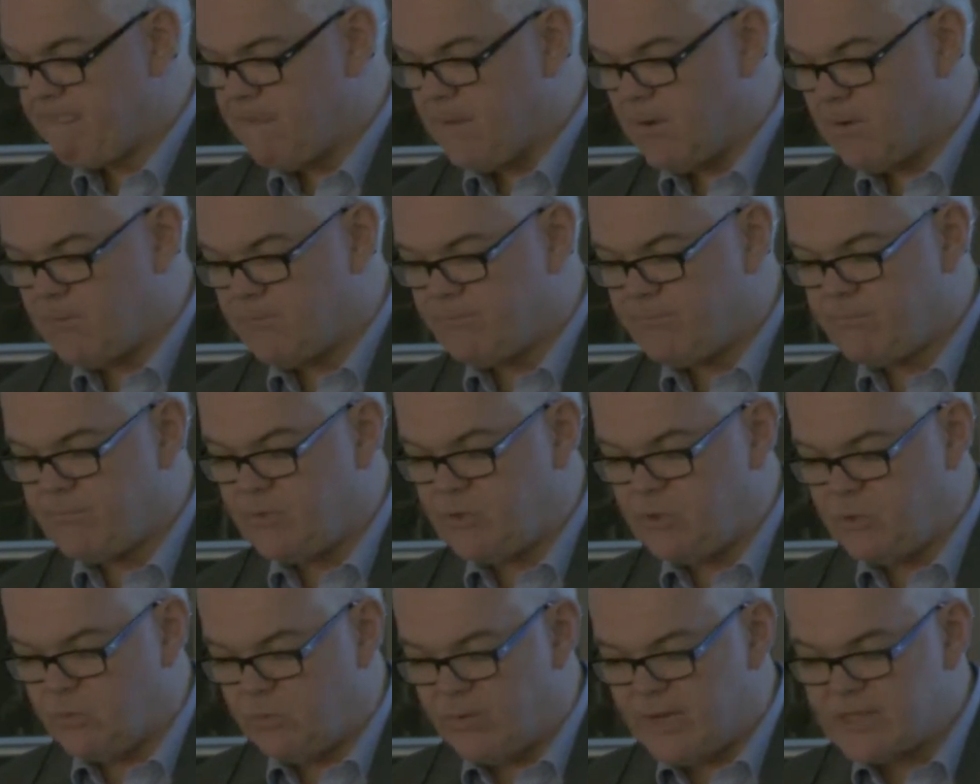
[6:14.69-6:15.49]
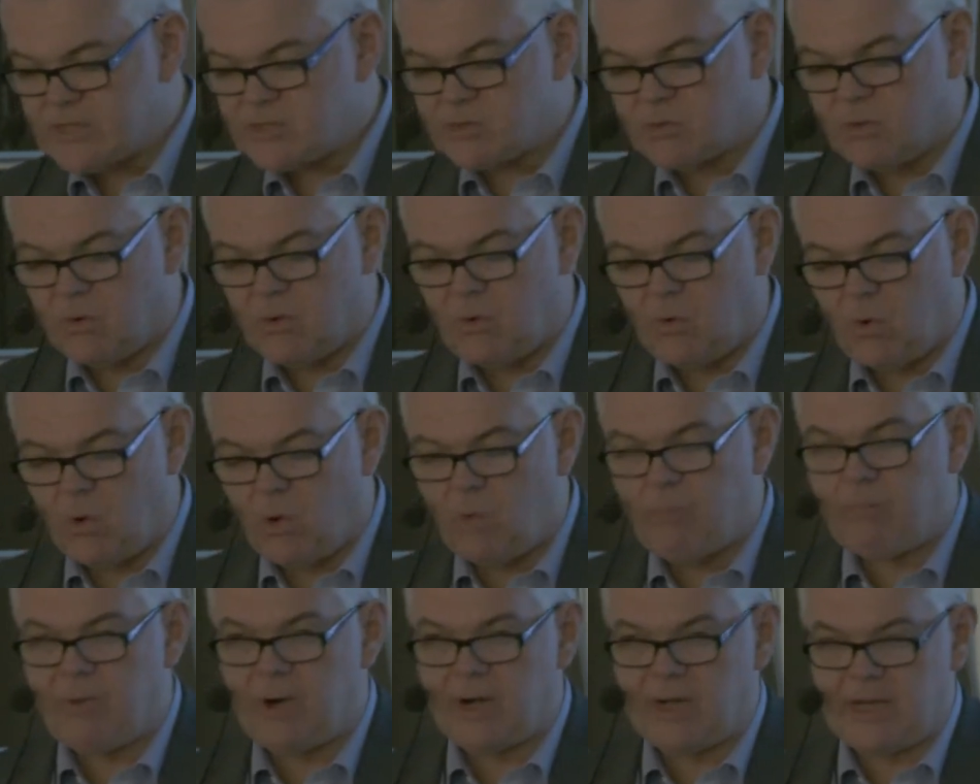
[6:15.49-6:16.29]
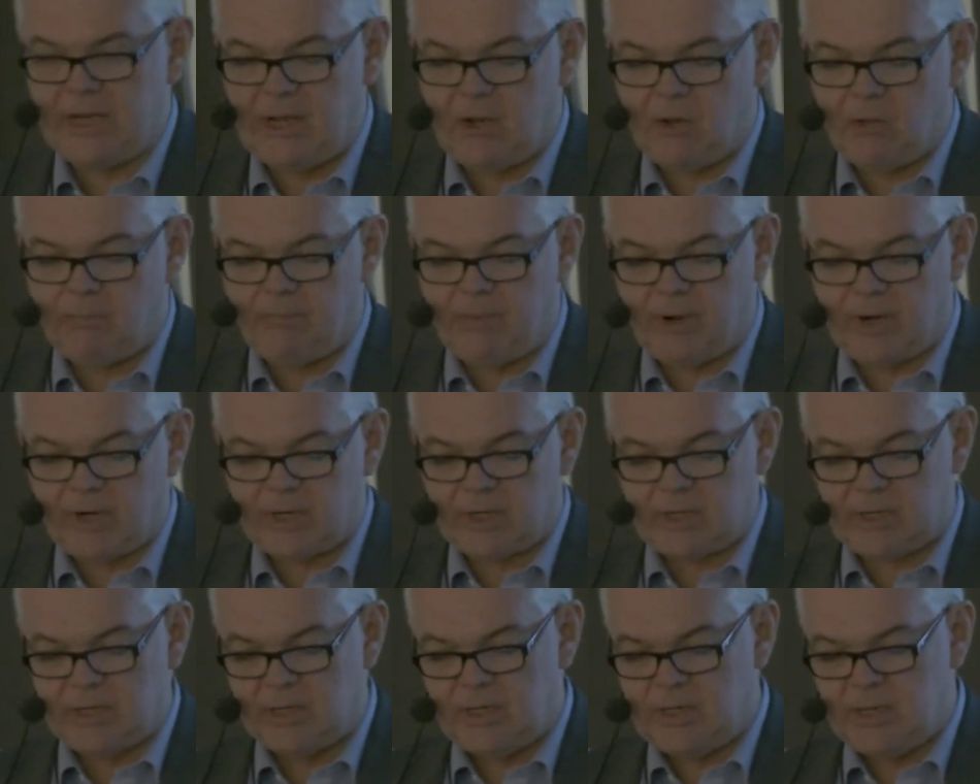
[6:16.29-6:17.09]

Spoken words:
of UNESCO Global Geopark,